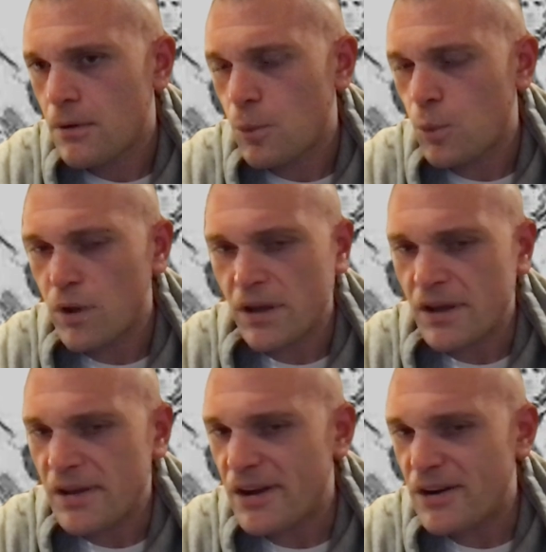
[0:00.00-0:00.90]

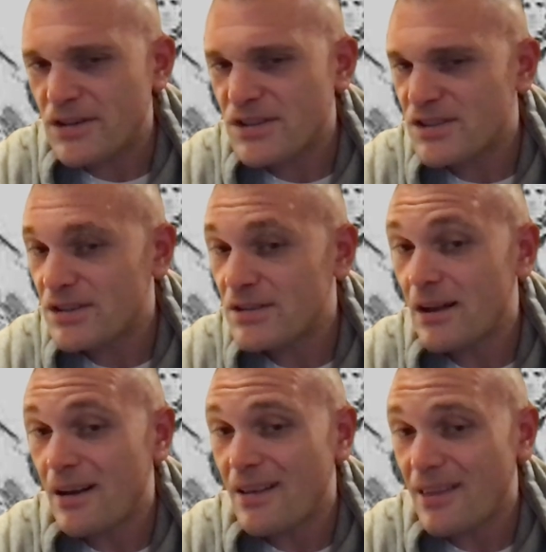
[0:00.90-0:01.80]
we are
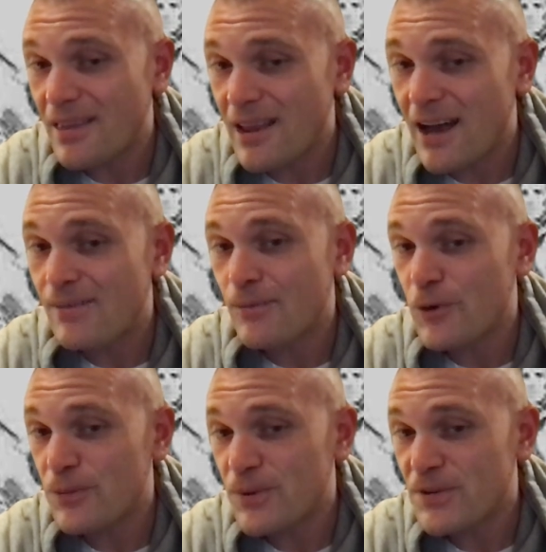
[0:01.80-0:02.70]
still a lot
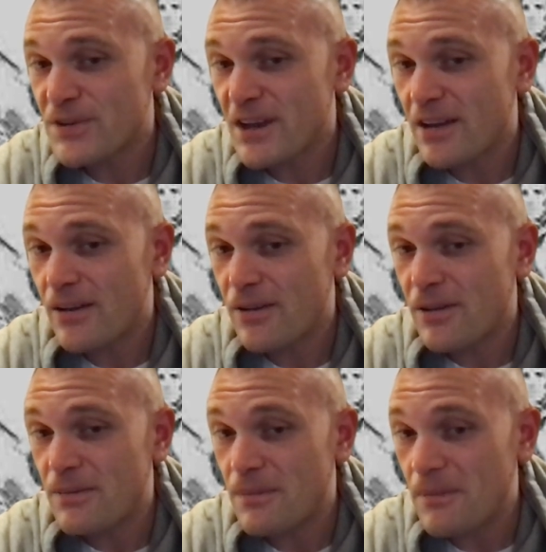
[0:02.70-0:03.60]
more put together
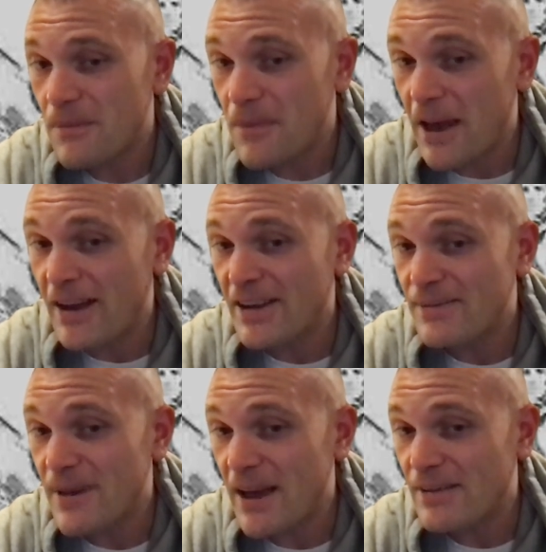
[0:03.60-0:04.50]
than many,
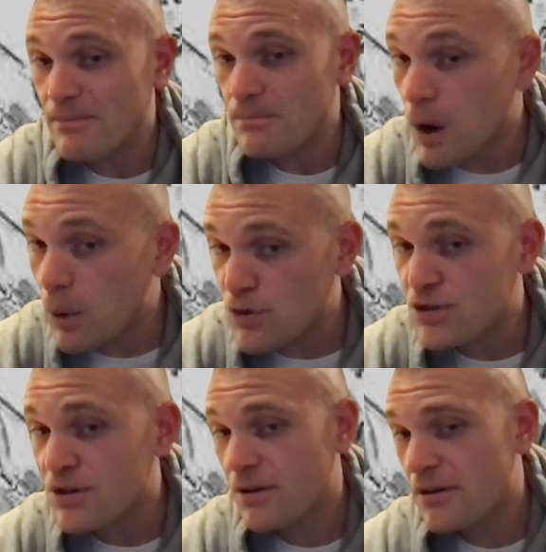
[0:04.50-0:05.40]
many,
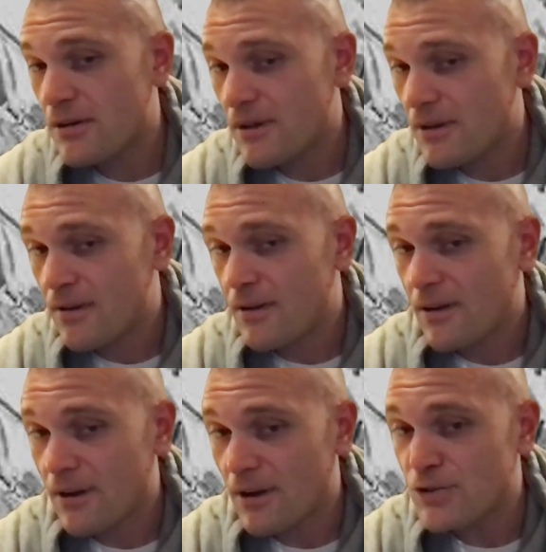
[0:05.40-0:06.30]
most
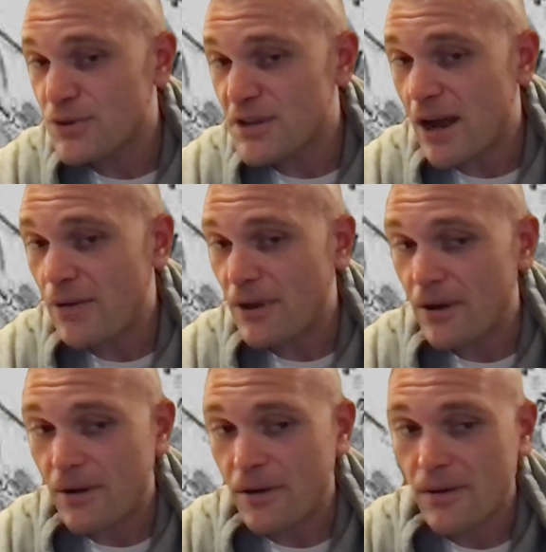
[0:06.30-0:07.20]
countries out
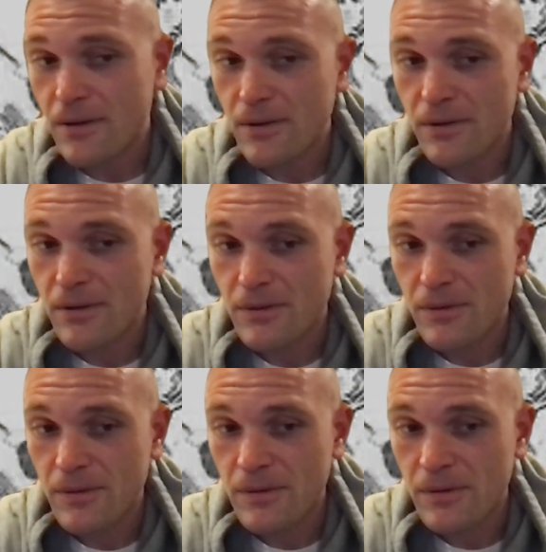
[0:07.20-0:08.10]
there.
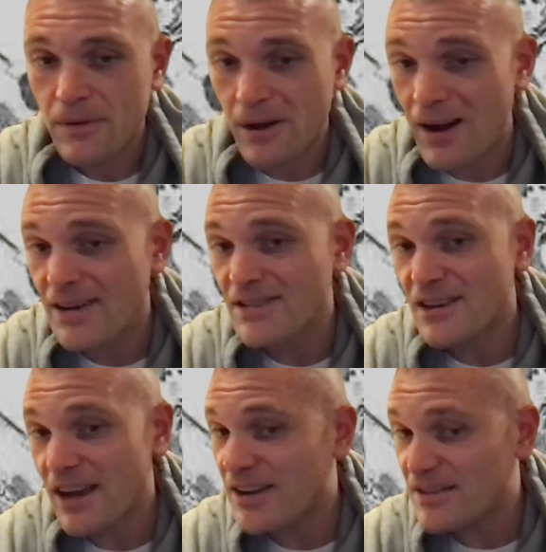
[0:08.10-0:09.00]

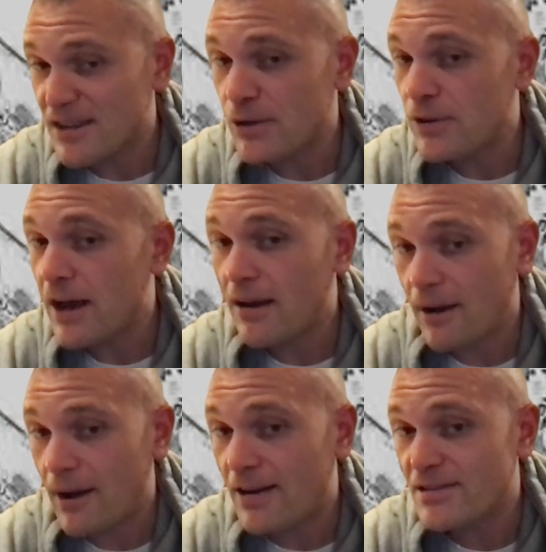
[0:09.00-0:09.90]
Honestly, I can tell you that
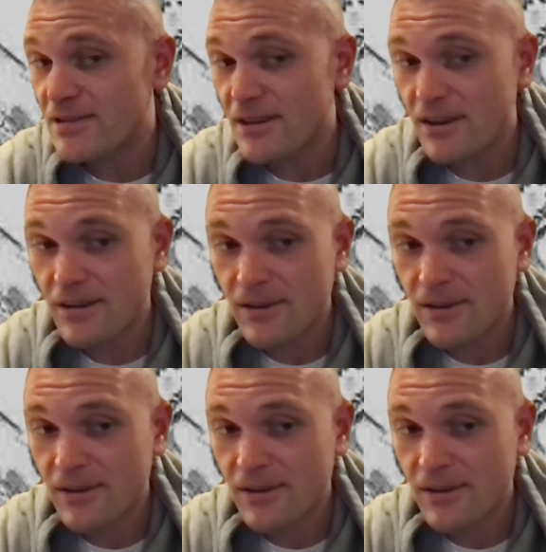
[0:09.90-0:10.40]
honestly.